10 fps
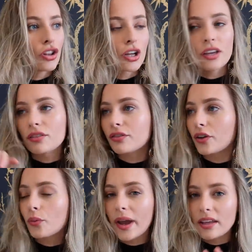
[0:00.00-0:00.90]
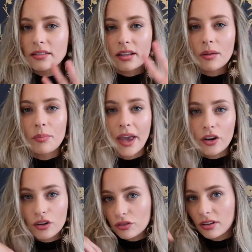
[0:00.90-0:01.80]
looking for ways to
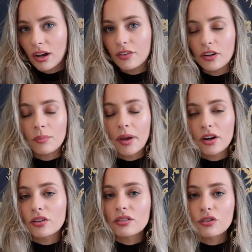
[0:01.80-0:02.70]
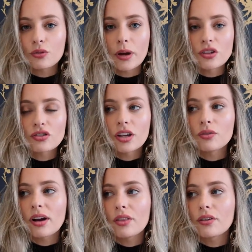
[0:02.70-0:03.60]
compare yourself or compare your
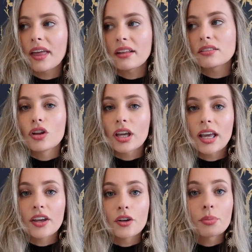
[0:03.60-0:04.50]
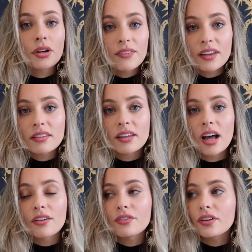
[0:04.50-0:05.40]
situation, whether that's looking at your previous
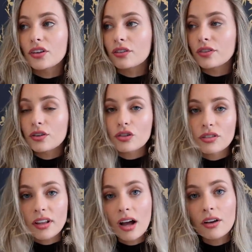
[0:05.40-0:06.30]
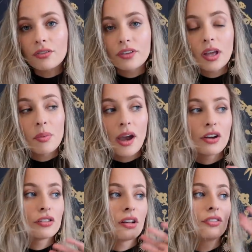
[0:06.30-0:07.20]
self, your future self,
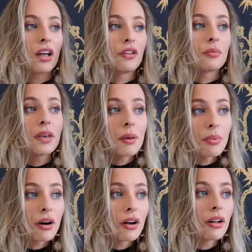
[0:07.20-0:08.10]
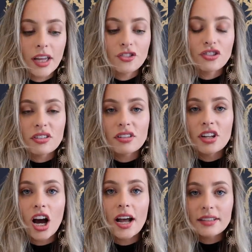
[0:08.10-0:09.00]
comparing yourself to other people. It's just
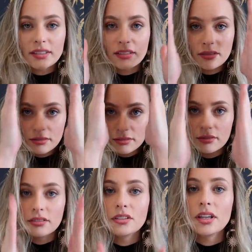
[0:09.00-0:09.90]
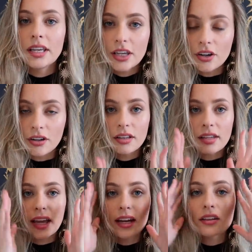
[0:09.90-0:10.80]
not here.
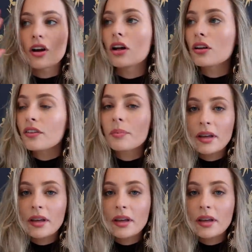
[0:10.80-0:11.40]
Anxiety is all over the